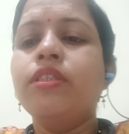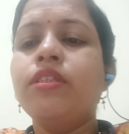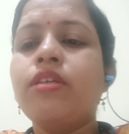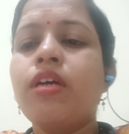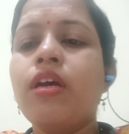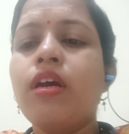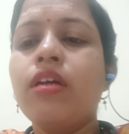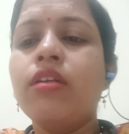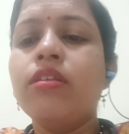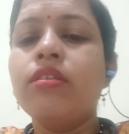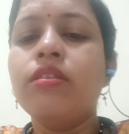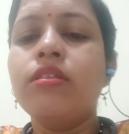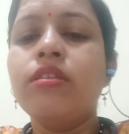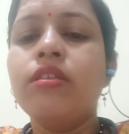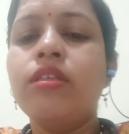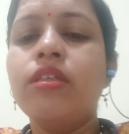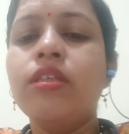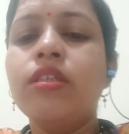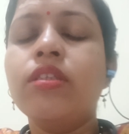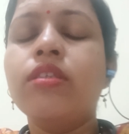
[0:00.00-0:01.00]
Hence,
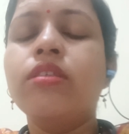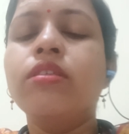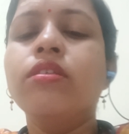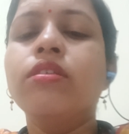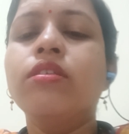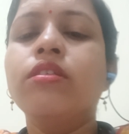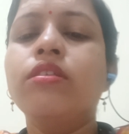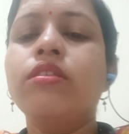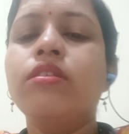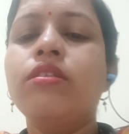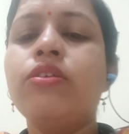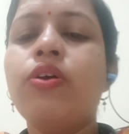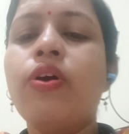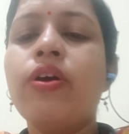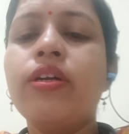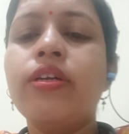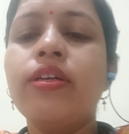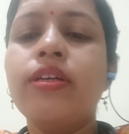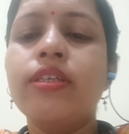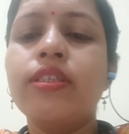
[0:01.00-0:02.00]
it is
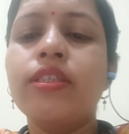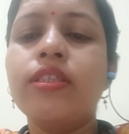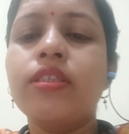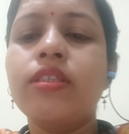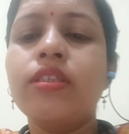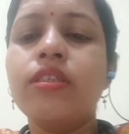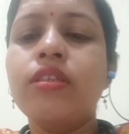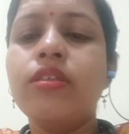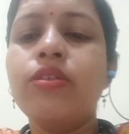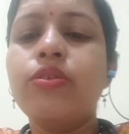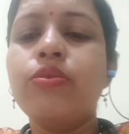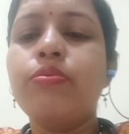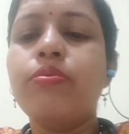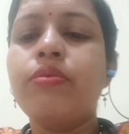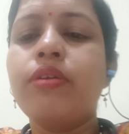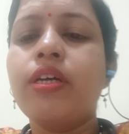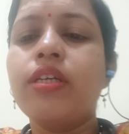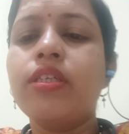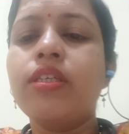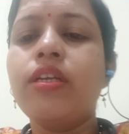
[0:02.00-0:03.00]
not necessary to
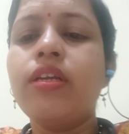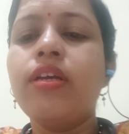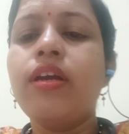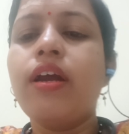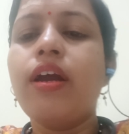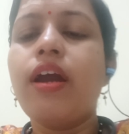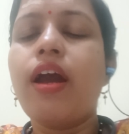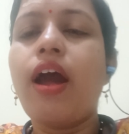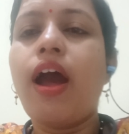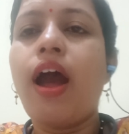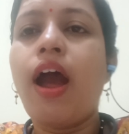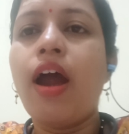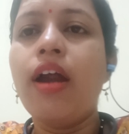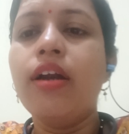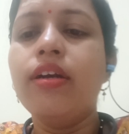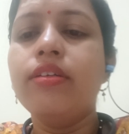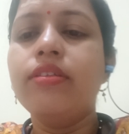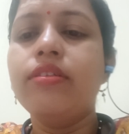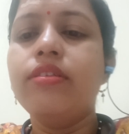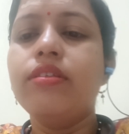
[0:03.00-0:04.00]
freshly
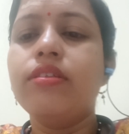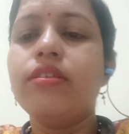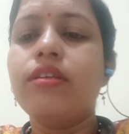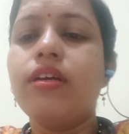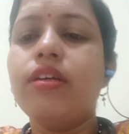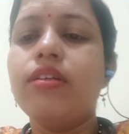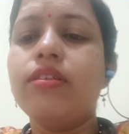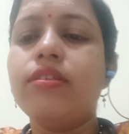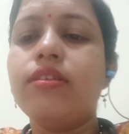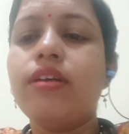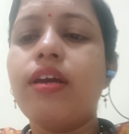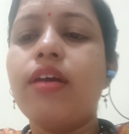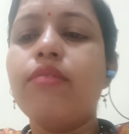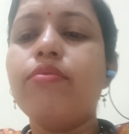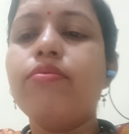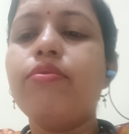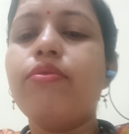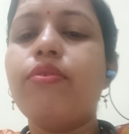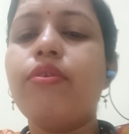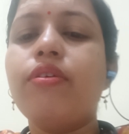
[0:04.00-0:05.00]
add this
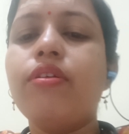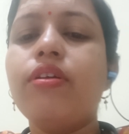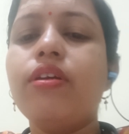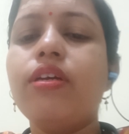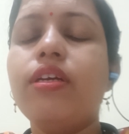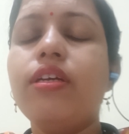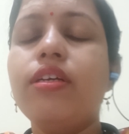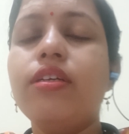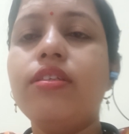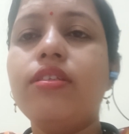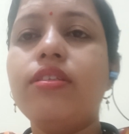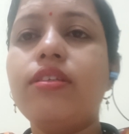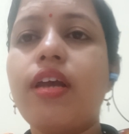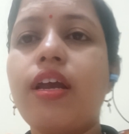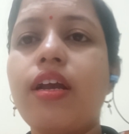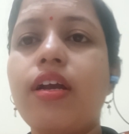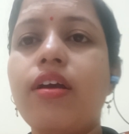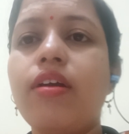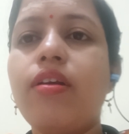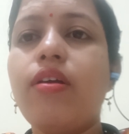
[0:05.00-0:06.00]
enzyme for each
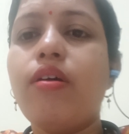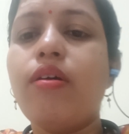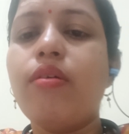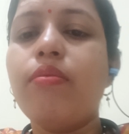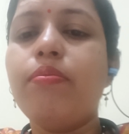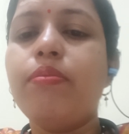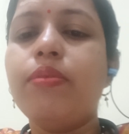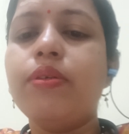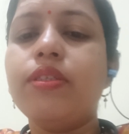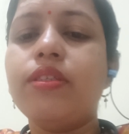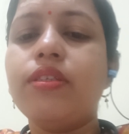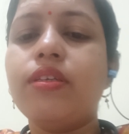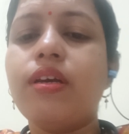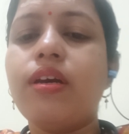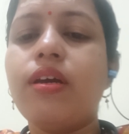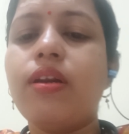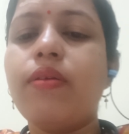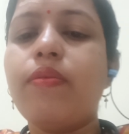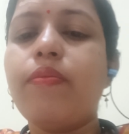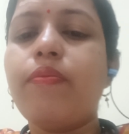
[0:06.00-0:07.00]
cycle of
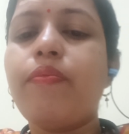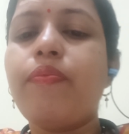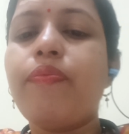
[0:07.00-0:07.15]
PCR.